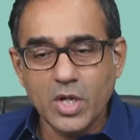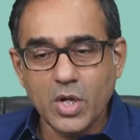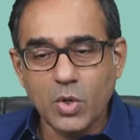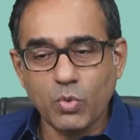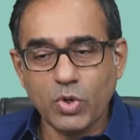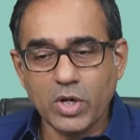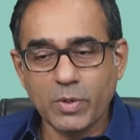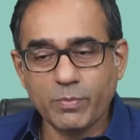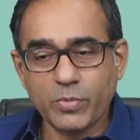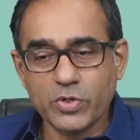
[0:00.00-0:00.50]

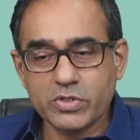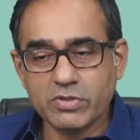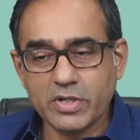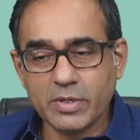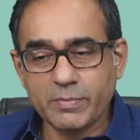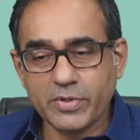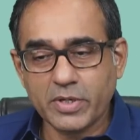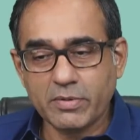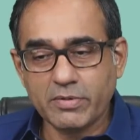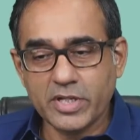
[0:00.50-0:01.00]

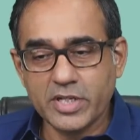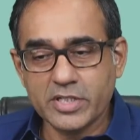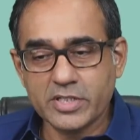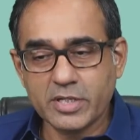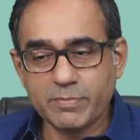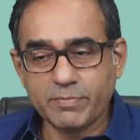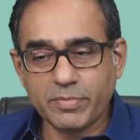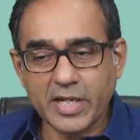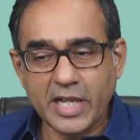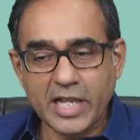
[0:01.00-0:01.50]
1.1? Is
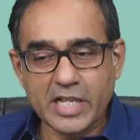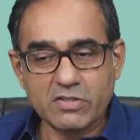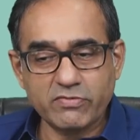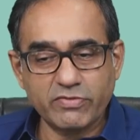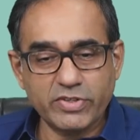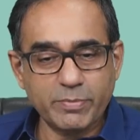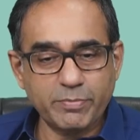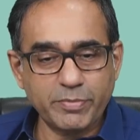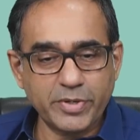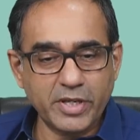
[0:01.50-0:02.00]
it price
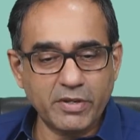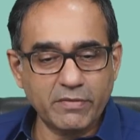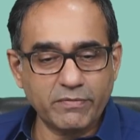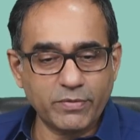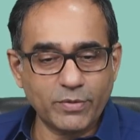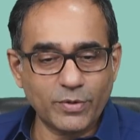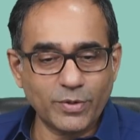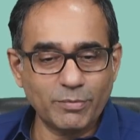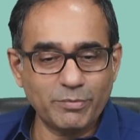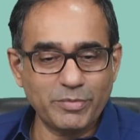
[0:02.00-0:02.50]
we pay
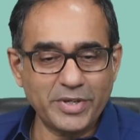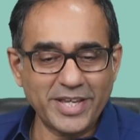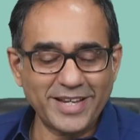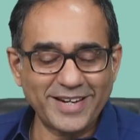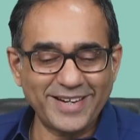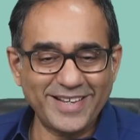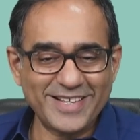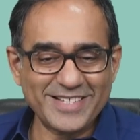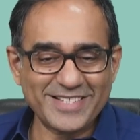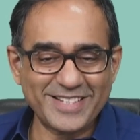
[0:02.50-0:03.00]
for being
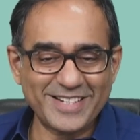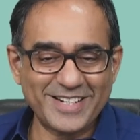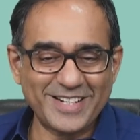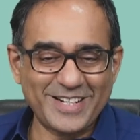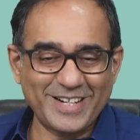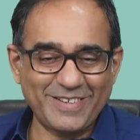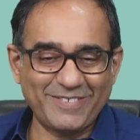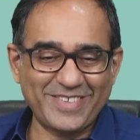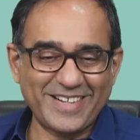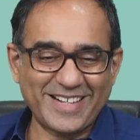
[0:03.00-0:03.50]
less
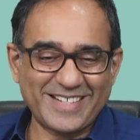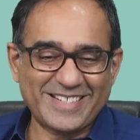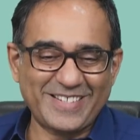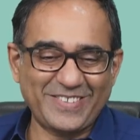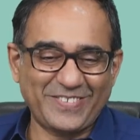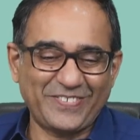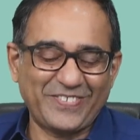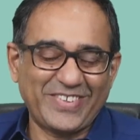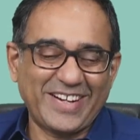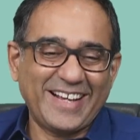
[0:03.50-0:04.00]
income tax
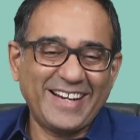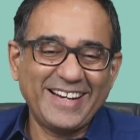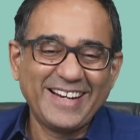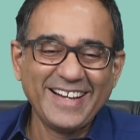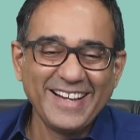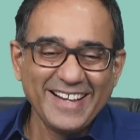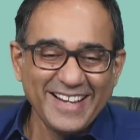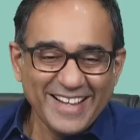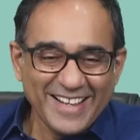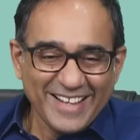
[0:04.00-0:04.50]
compliant?
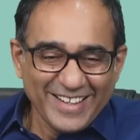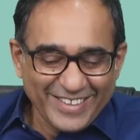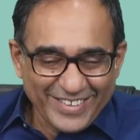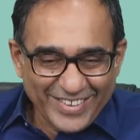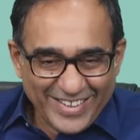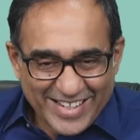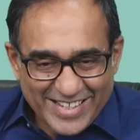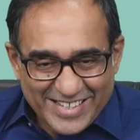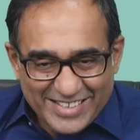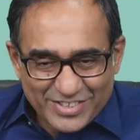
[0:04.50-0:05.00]

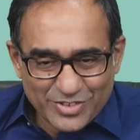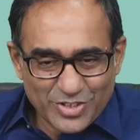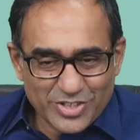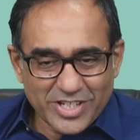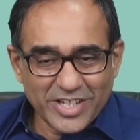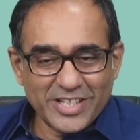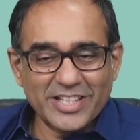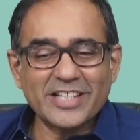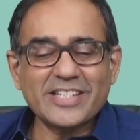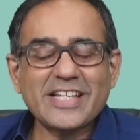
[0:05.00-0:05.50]
Okay, so
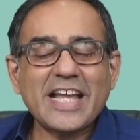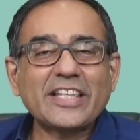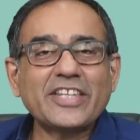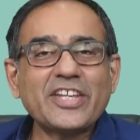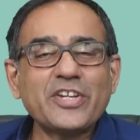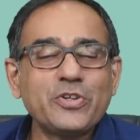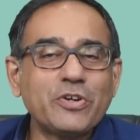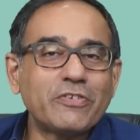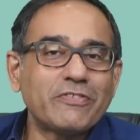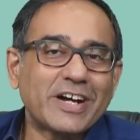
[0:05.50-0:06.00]
Sridharji, I
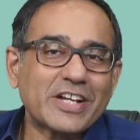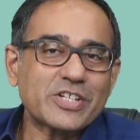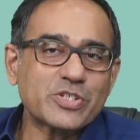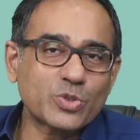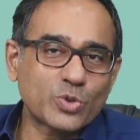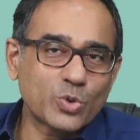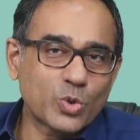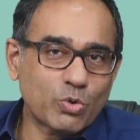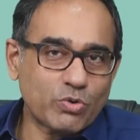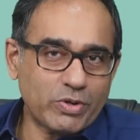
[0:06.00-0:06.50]
think you asked
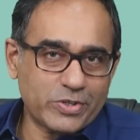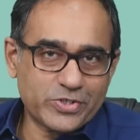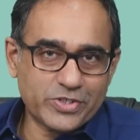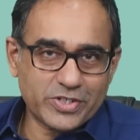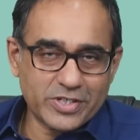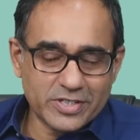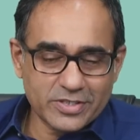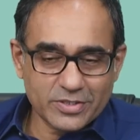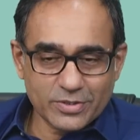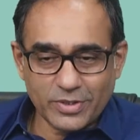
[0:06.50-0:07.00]
two
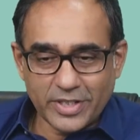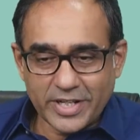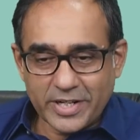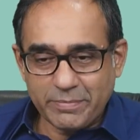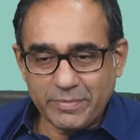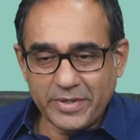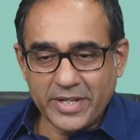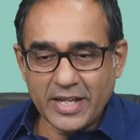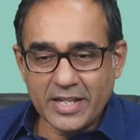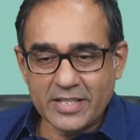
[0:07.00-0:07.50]
questions. So let
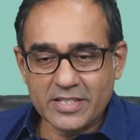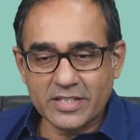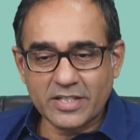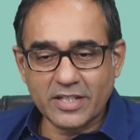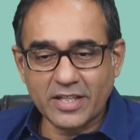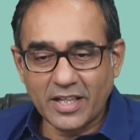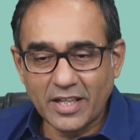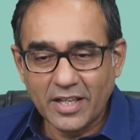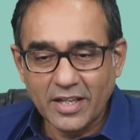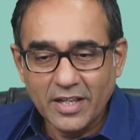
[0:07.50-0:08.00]
me
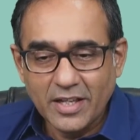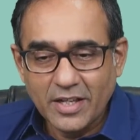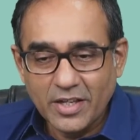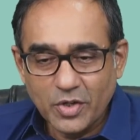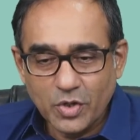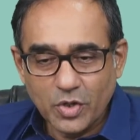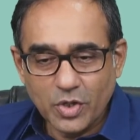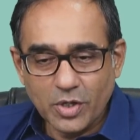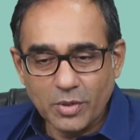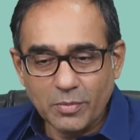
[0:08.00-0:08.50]
answer
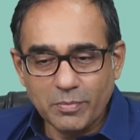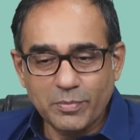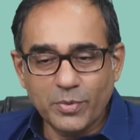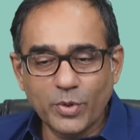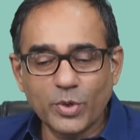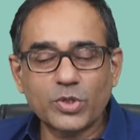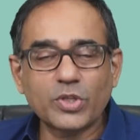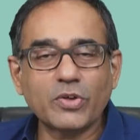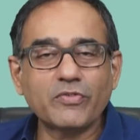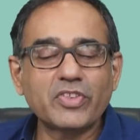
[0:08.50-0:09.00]

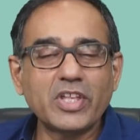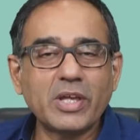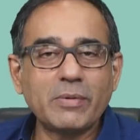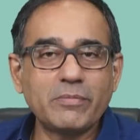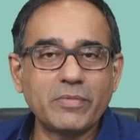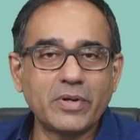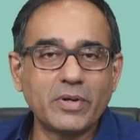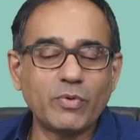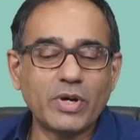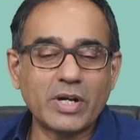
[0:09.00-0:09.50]
both of
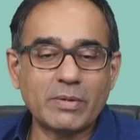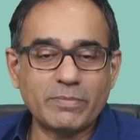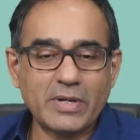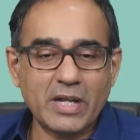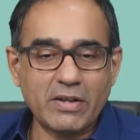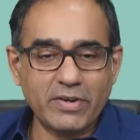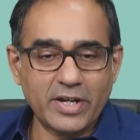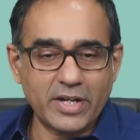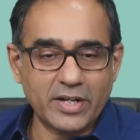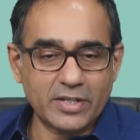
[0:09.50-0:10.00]
them one
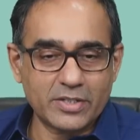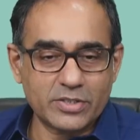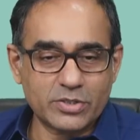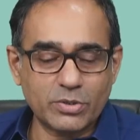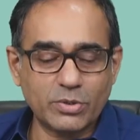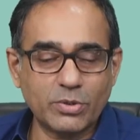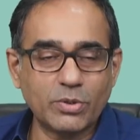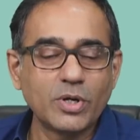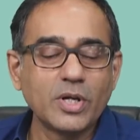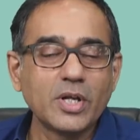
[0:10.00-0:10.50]
by one.
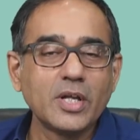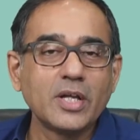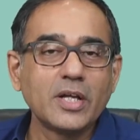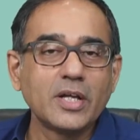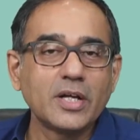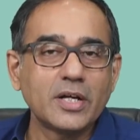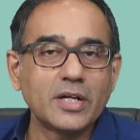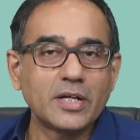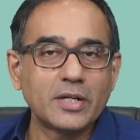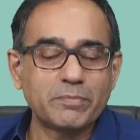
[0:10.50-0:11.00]
So
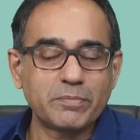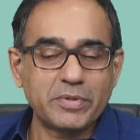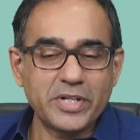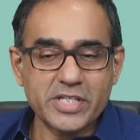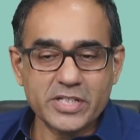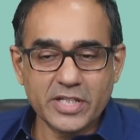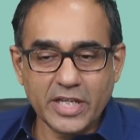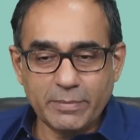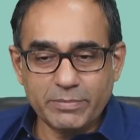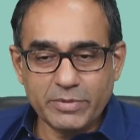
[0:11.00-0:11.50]

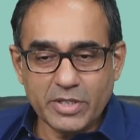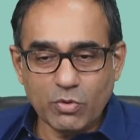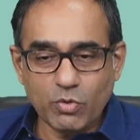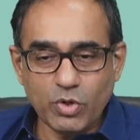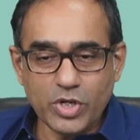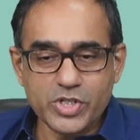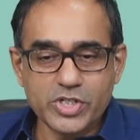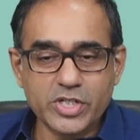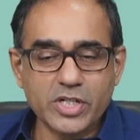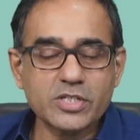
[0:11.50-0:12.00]
please keep the
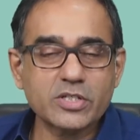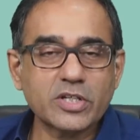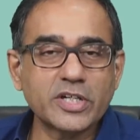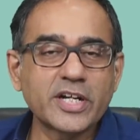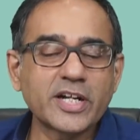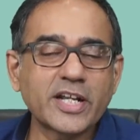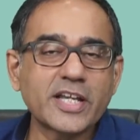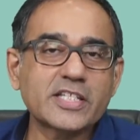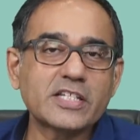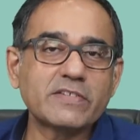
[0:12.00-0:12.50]
questions, or in
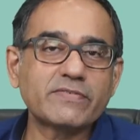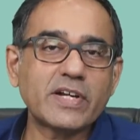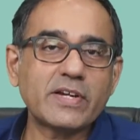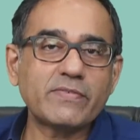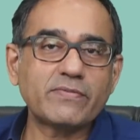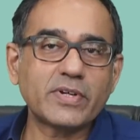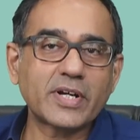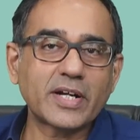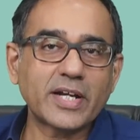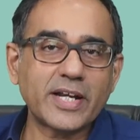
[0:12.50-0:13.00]
case if I
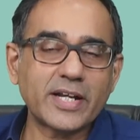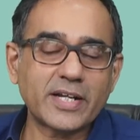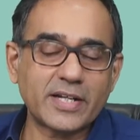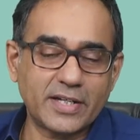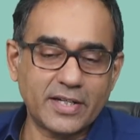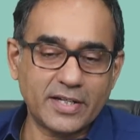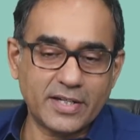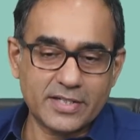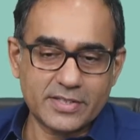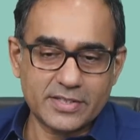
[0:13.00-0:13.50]
forget,
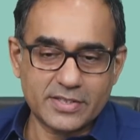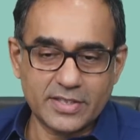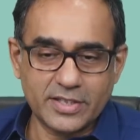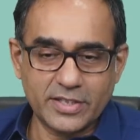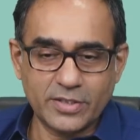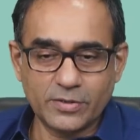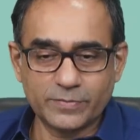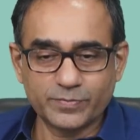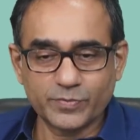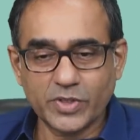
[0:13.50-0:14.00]

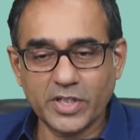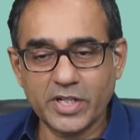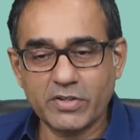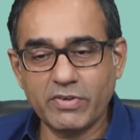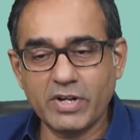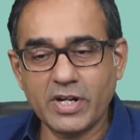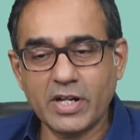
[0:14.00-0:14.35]
it will